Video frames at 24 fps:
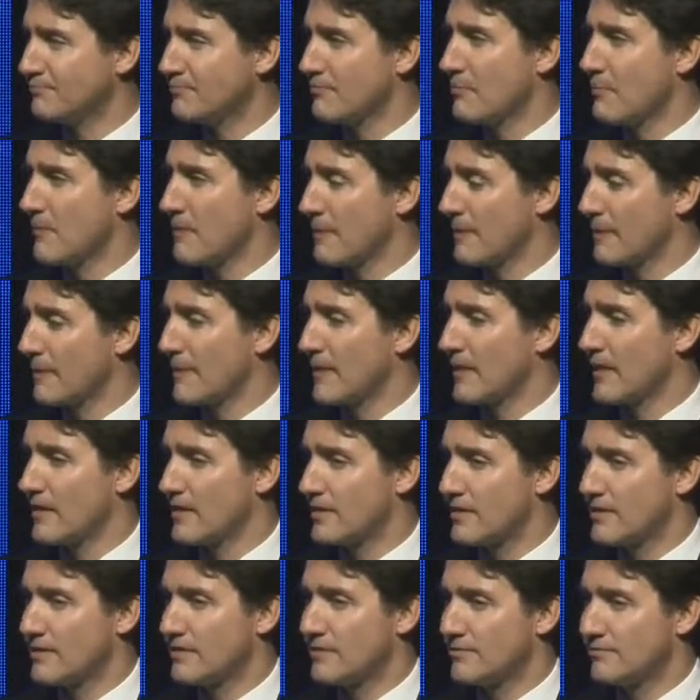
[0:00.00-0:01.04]

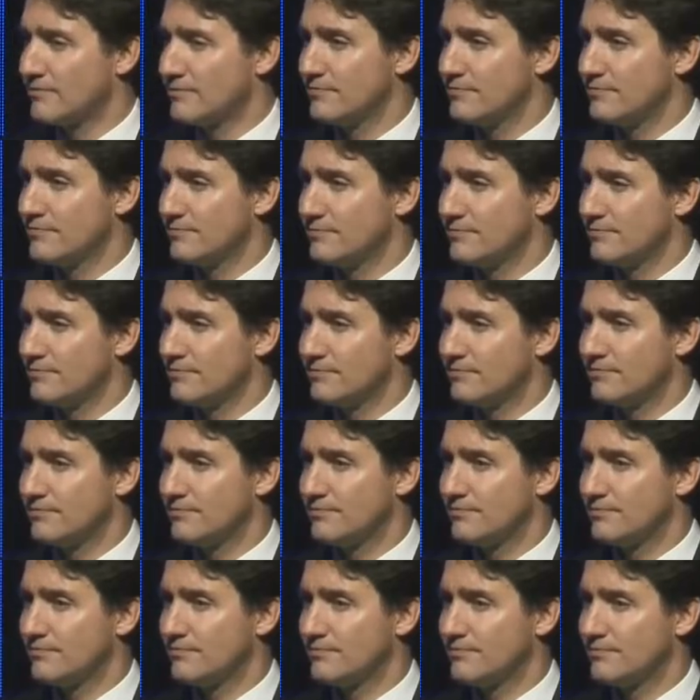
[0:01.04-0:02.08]

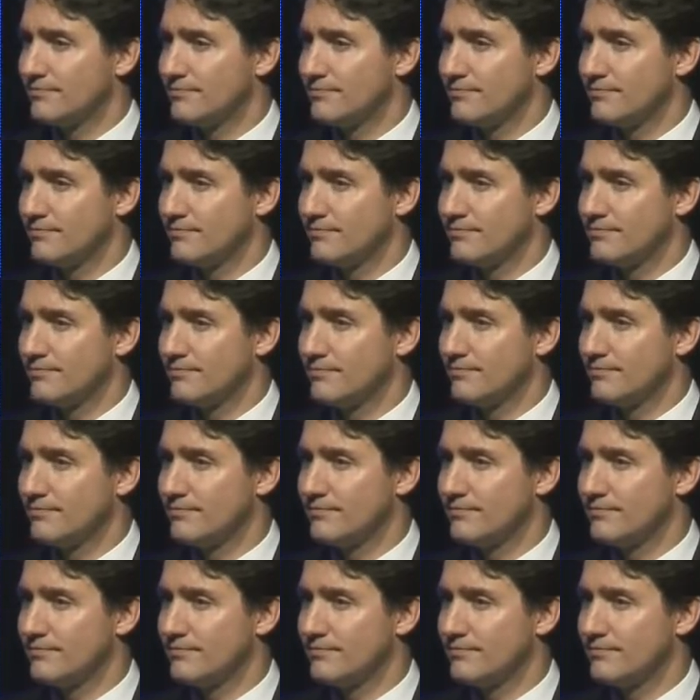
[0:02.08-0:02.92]
Nothing is said.